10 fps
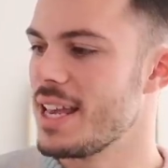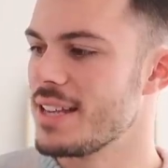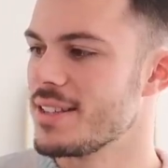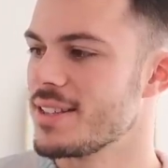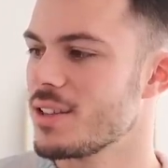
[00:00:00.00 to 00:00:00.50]

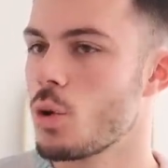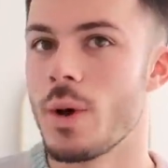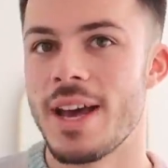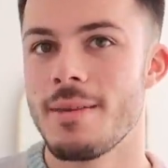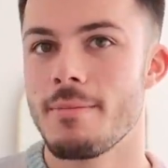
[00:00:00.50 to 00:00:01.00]
is
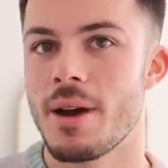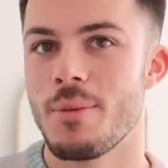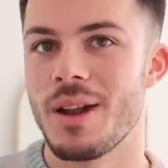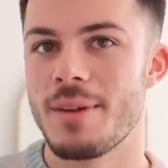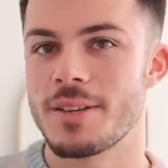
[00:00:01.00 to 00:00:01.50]
Queer by
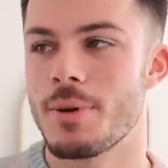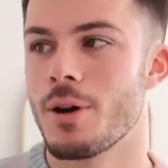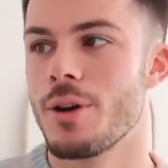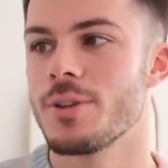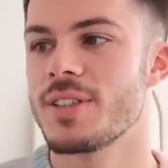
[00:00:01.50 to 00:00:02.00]
William S.
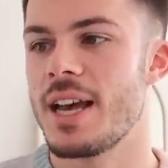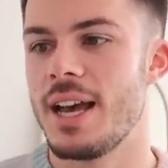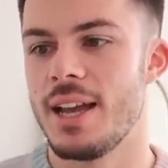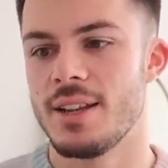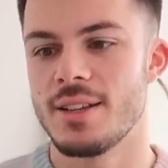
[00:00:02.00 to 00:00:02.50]
Burroughs,
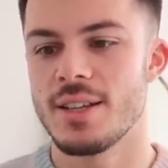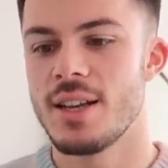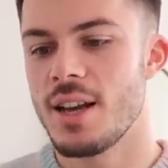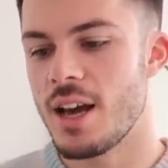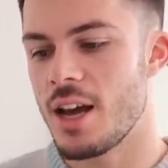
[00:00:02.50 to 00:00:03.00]
and
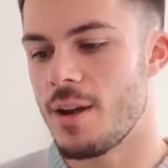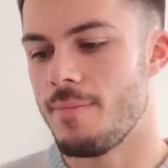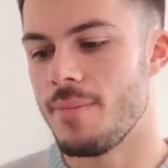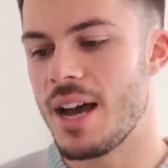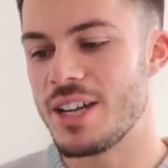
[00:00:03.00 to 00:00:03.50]

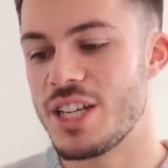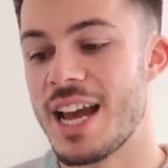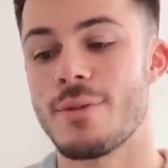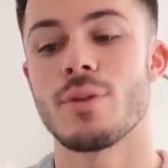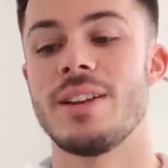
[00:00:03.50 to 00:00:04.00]
I actually
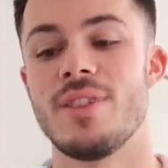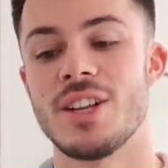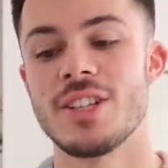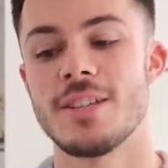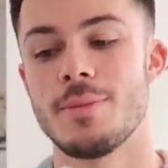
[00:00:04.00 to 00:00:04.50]
have already
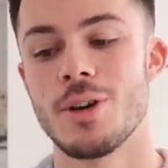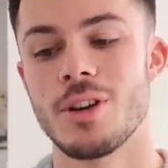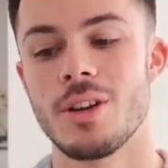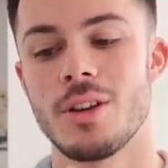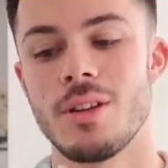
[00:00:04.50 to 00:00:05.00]
finished this book,